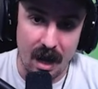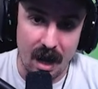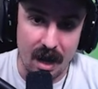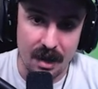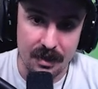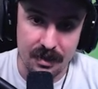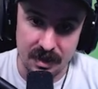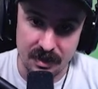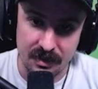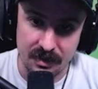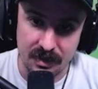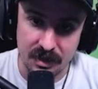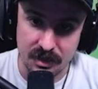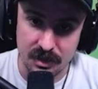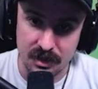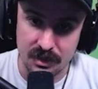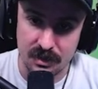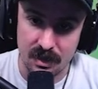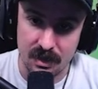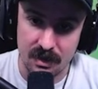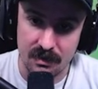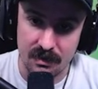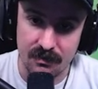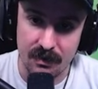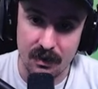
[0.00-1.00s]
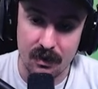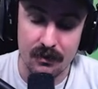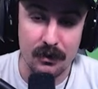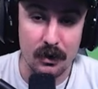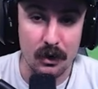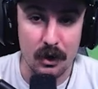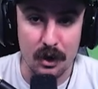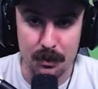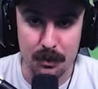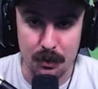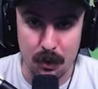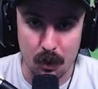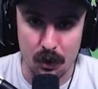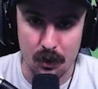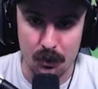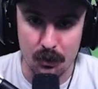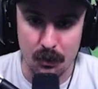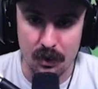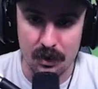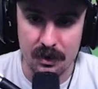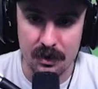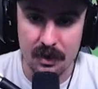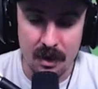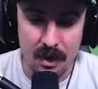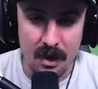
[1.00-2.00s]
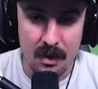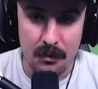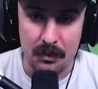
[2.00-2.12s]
I think this is a very, very important one.